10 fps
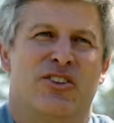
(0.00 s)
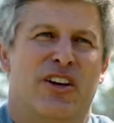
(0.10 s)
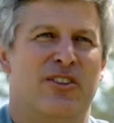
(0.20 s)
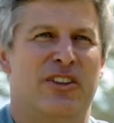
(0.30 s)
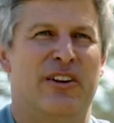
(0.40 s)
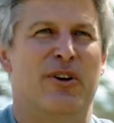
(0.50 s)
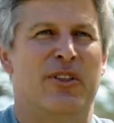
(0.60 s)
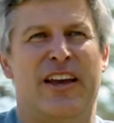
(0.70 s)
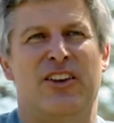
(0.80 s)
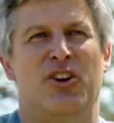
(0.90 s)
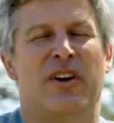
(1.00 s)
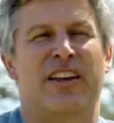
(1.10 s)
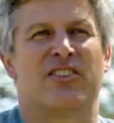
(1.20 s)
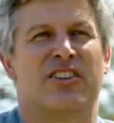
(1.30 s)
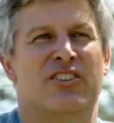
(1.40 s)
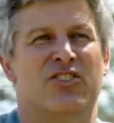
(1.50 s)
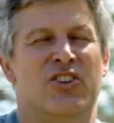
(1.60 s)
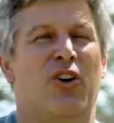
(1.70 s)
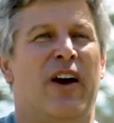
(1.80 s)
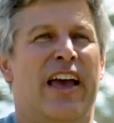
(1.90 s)
another thing with the IQ8s is you
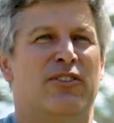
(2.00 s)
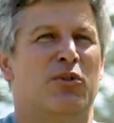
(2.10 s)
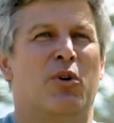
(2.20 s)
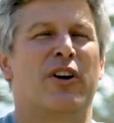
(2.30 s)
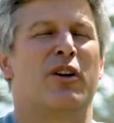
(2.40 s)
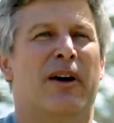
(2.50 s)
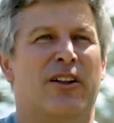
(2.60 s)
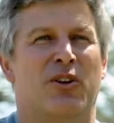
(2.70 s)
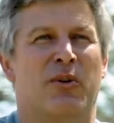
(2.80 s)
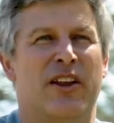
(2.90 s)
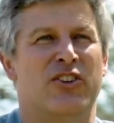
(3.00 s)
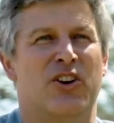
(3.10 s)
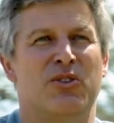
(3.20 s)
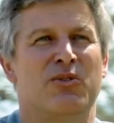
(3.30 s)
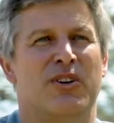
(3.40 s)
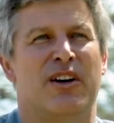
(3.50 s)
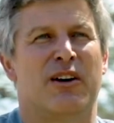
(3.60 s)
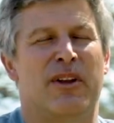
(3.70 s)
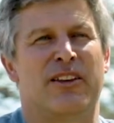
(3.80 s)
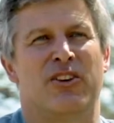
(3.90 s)
don't have to worry about the ratio
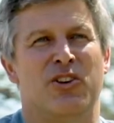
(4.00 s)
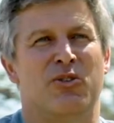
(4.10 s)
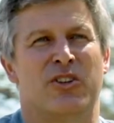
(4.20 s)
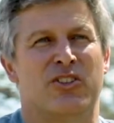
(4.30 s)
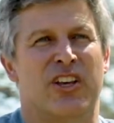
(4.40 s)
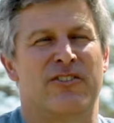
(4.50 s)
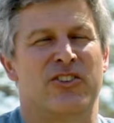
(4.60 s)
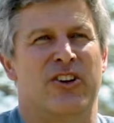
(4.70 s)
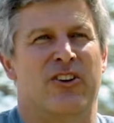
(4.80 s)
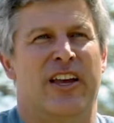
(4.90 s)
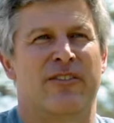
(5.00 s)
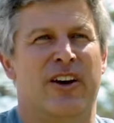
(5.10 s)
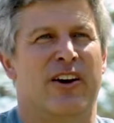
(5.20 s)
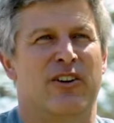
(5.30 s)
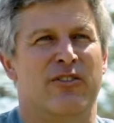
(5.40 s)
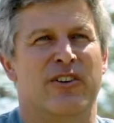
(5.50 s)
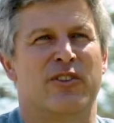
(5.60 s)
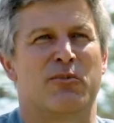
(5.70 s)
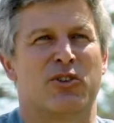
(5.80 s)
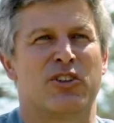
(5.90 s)
like you do with the 7s. You don't have that
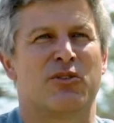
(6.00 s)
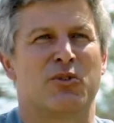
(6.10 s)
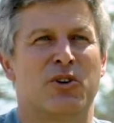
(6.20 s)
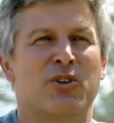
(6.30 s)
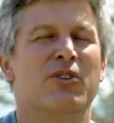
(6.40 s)
150% rule.